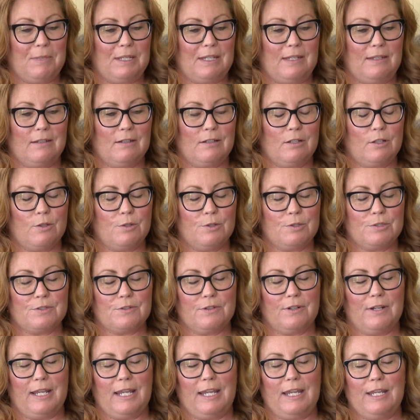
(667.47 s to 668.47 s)
me,
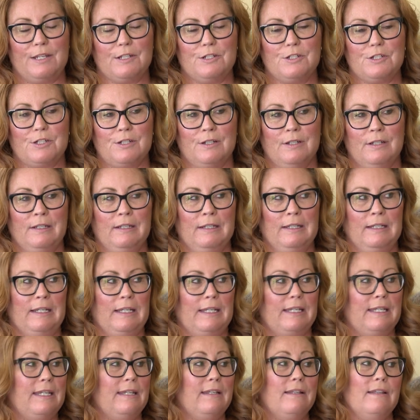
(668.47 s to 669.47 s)
closer in age,
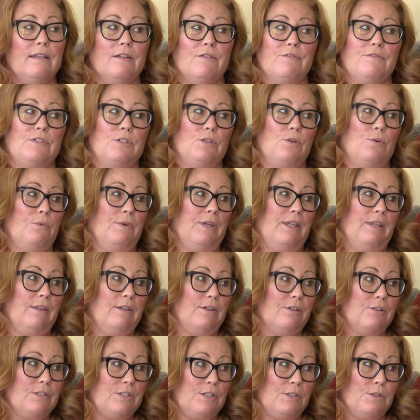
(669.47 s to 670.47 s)
he loved going
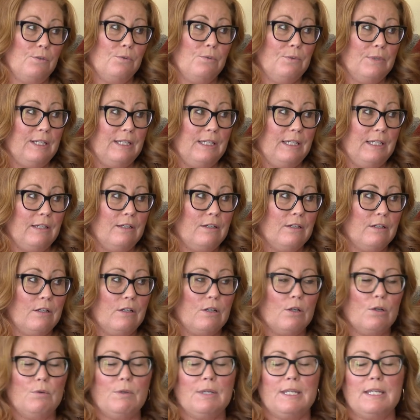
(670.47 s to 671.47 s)
there too. When he could
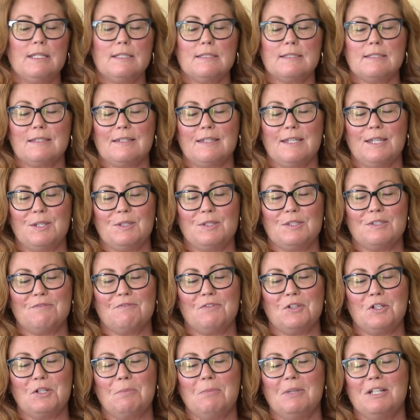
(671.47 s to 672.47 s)
go, he's he's
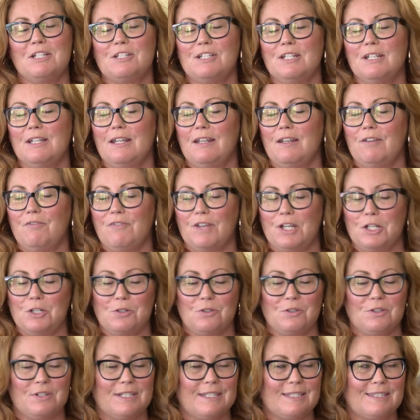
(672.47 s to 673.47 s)
very much an
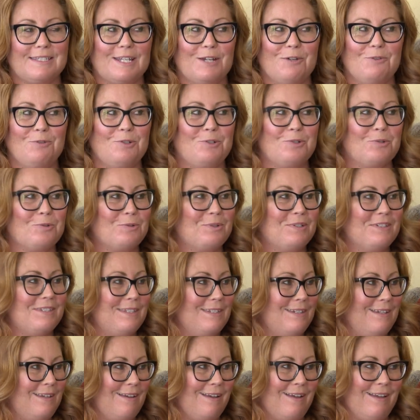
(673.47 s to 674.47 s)
adventurous,
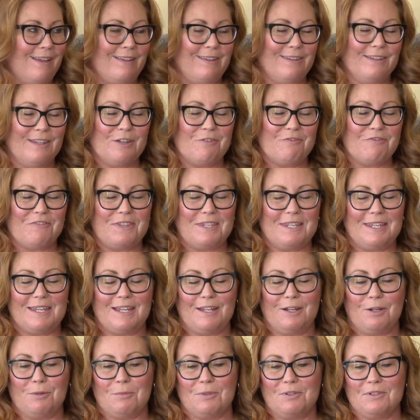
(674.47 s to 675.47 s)
outdoorsy guy. Loved the
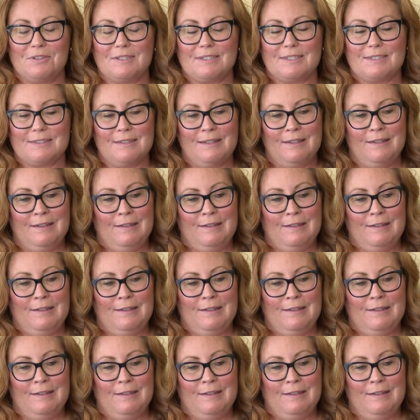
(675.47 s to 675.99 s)
animals,